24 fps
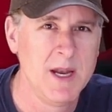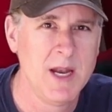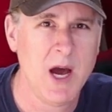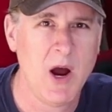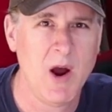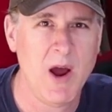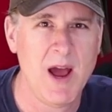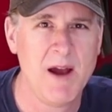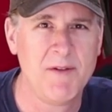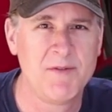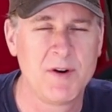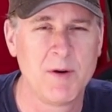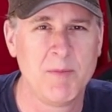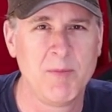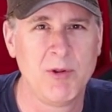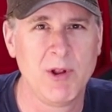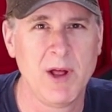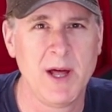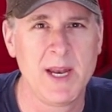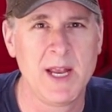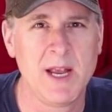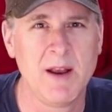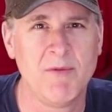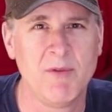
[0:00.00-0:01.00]
Now, after
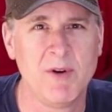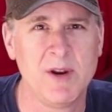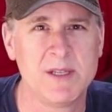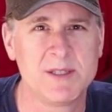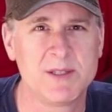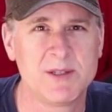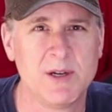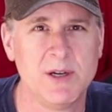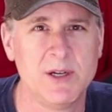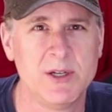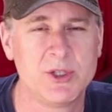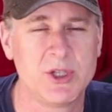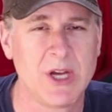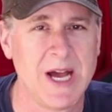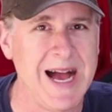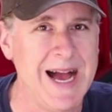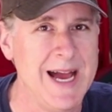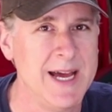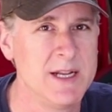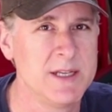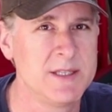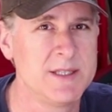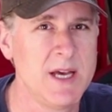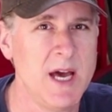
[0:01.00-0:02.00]
plenty of research,
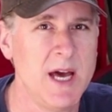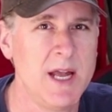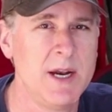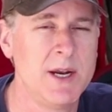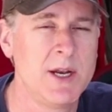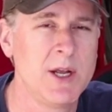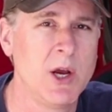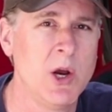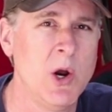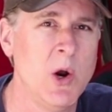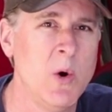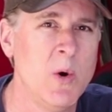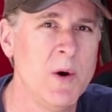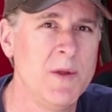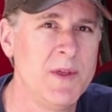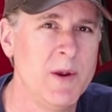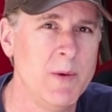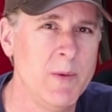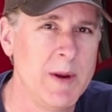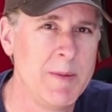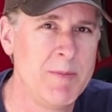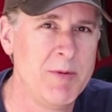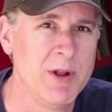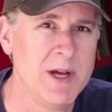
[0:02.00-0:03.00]
I decided to go with a
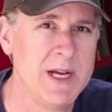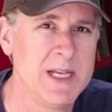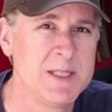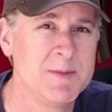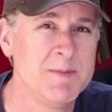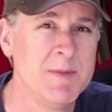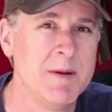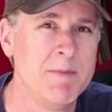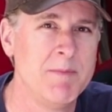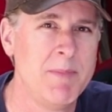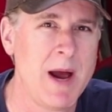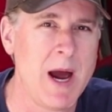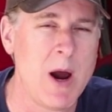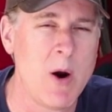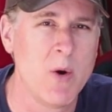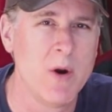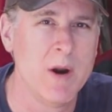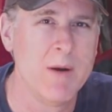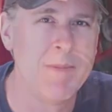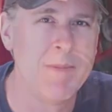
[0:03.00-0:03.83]
replacement power